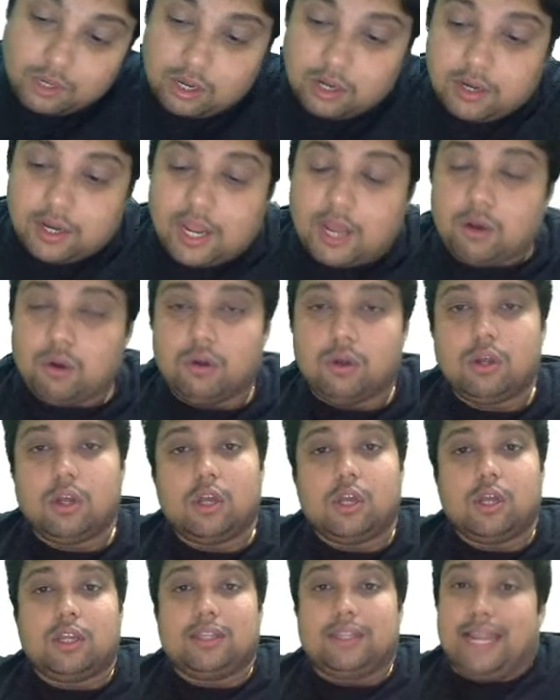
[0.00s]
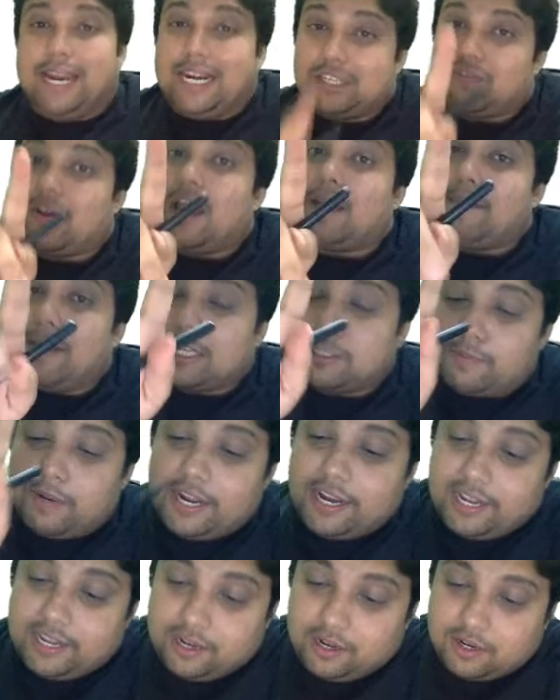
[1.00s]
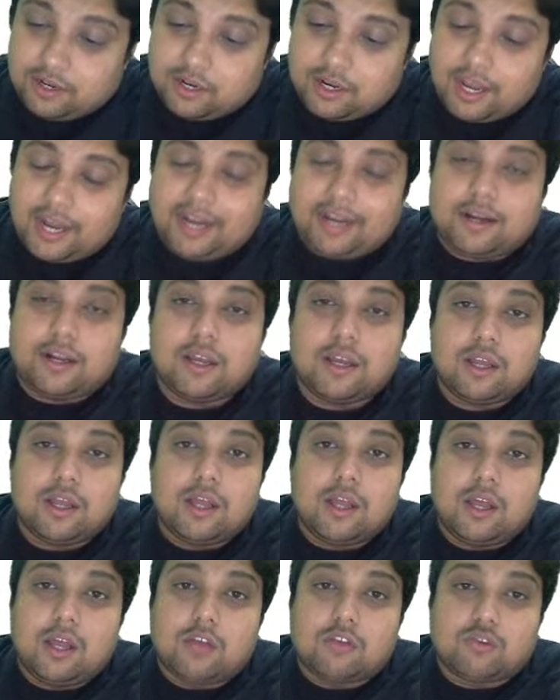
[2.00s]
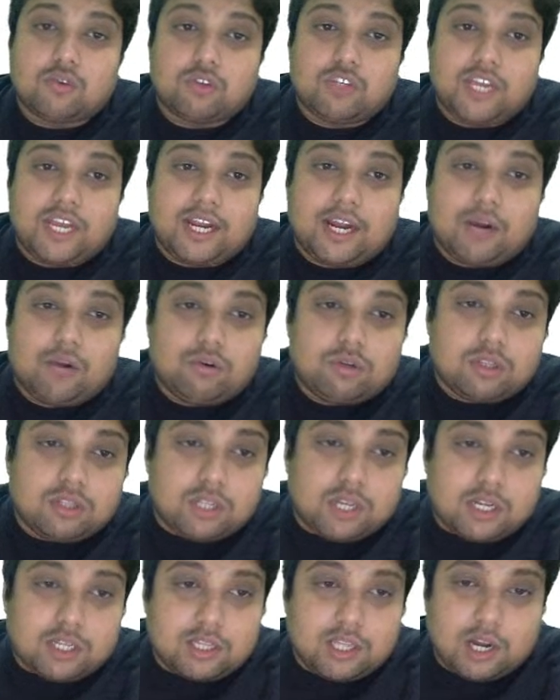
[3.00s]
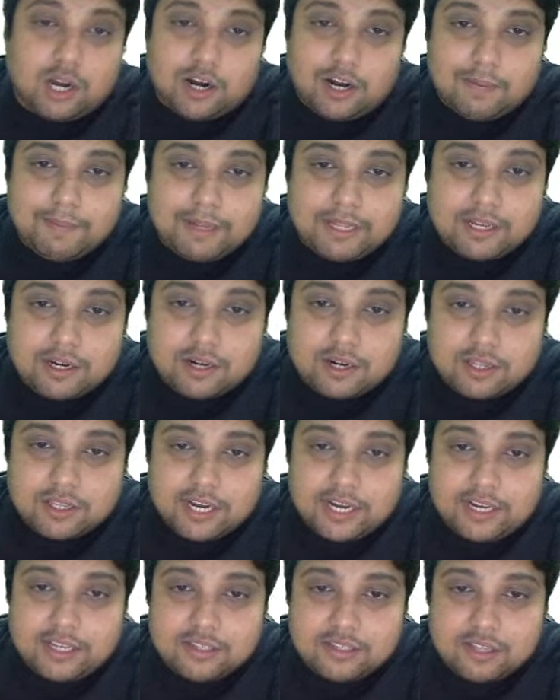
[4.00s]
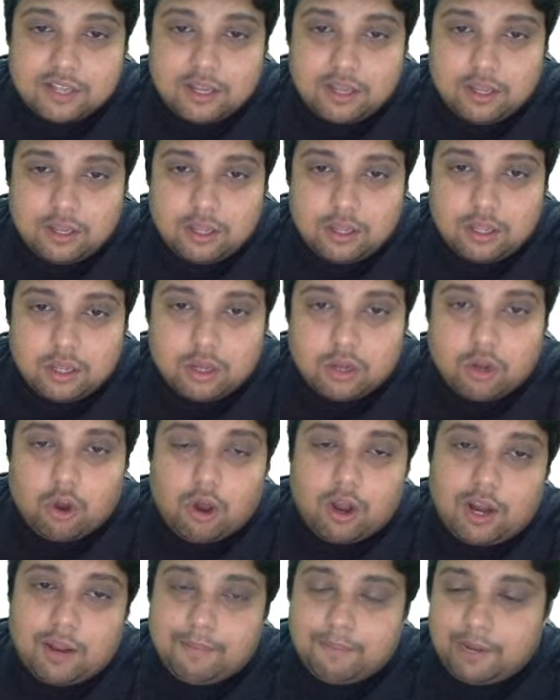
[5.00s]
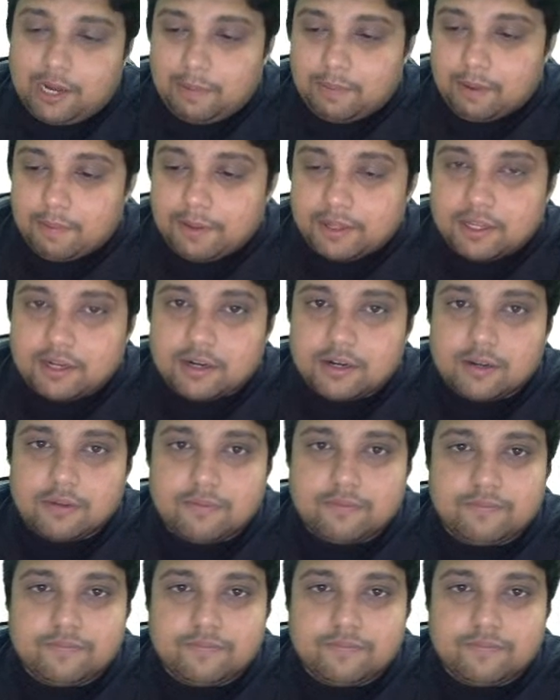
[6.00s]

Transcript: Now, that's why I'm explaining, correct? So check out the third method, that is the column minima method.